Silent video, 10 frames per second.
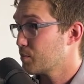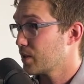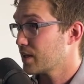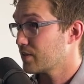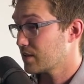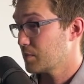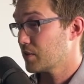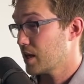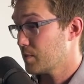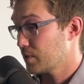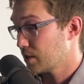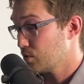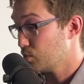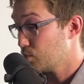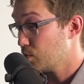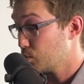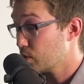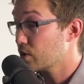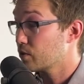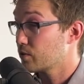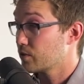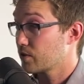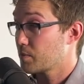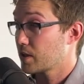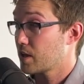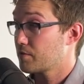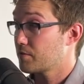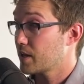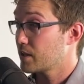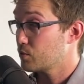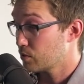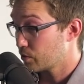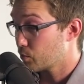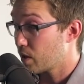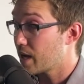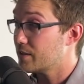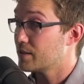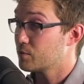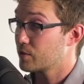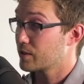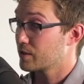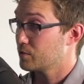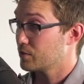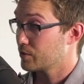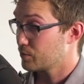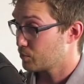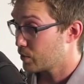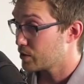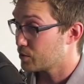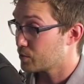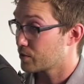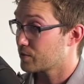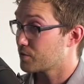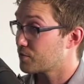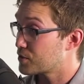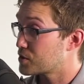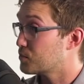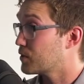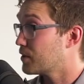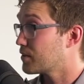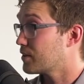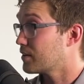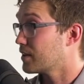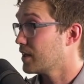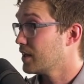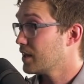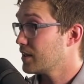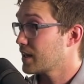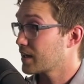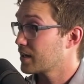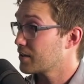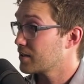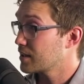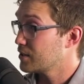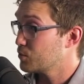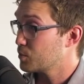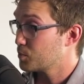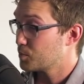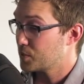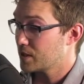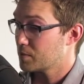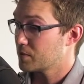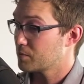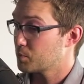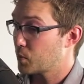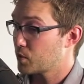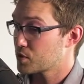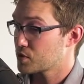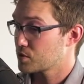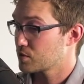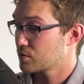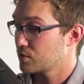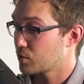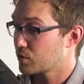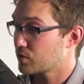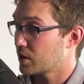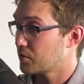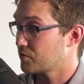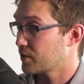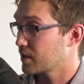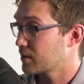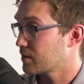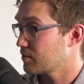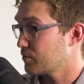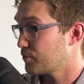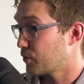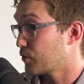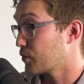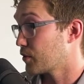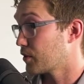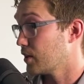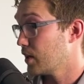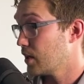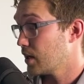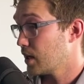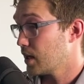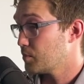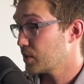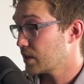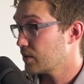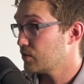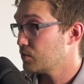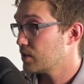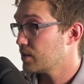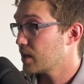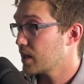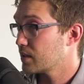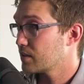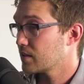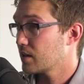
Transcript: But at the same time, like you will learn something off of that. You will learn why it didn't work. You'll learn what you were deficient with and that kind of thing. You will be able to push yourself like further because you did that.